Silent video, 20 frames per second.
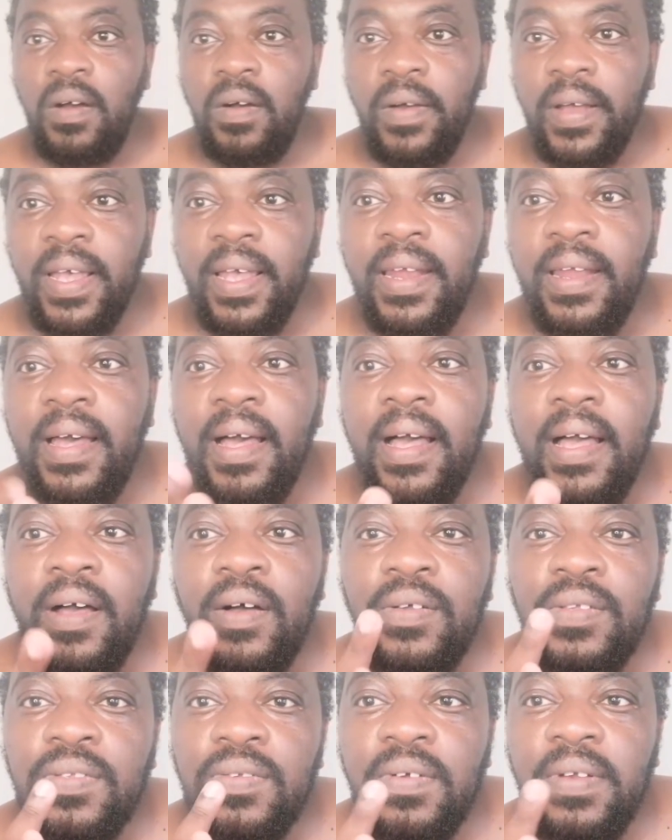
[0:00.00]
Oh, and
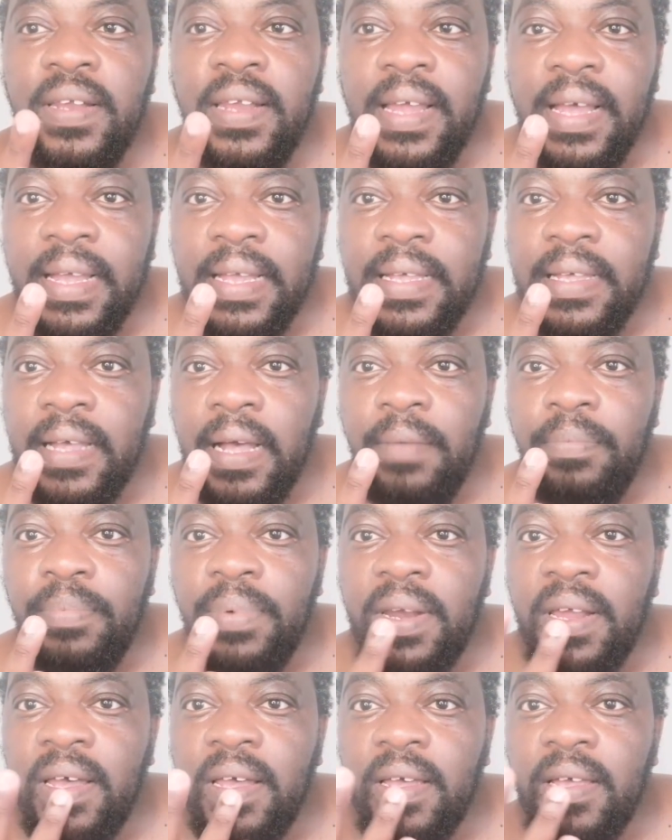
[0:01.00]
I also like
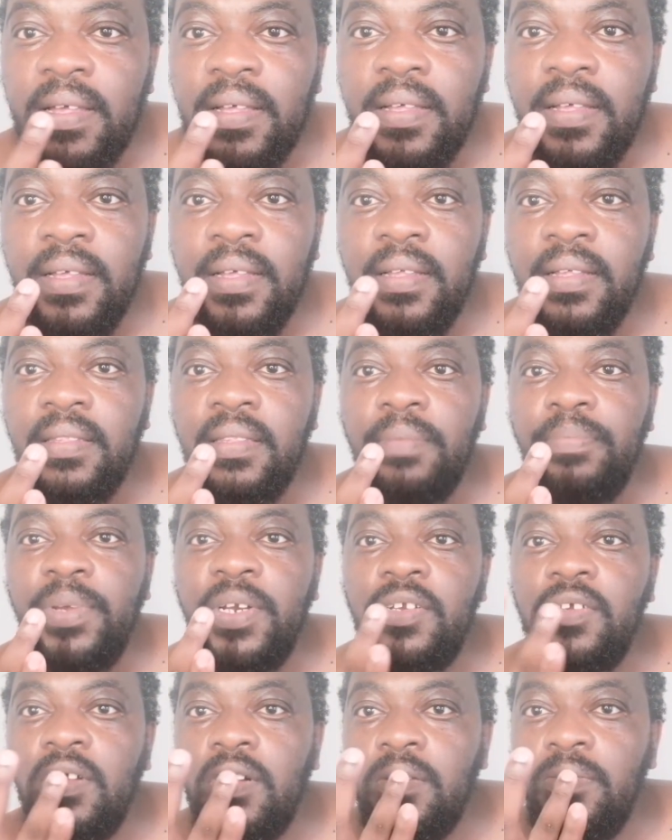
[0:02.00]
applying the
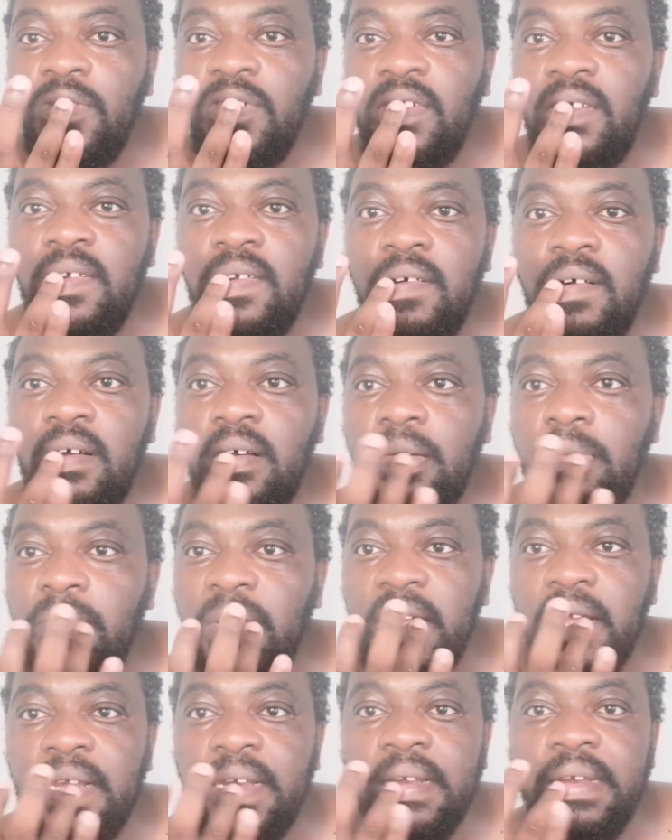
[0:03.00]
petroleum jelly on
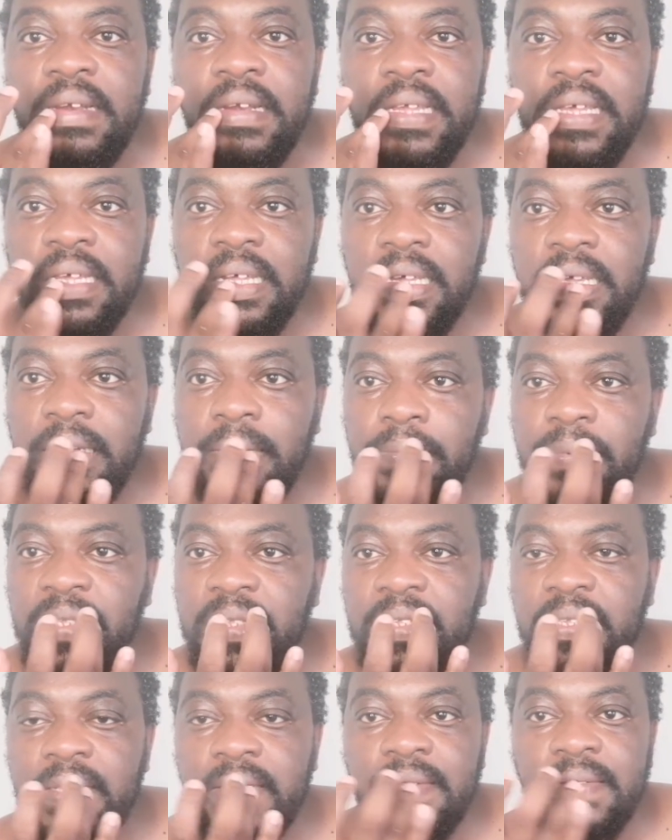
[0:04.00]
my
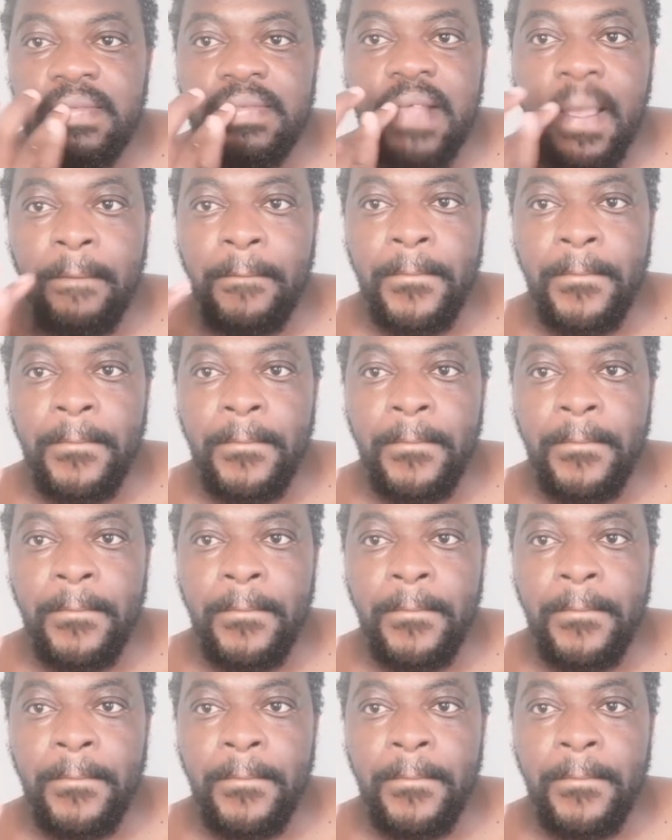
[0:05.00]
lips.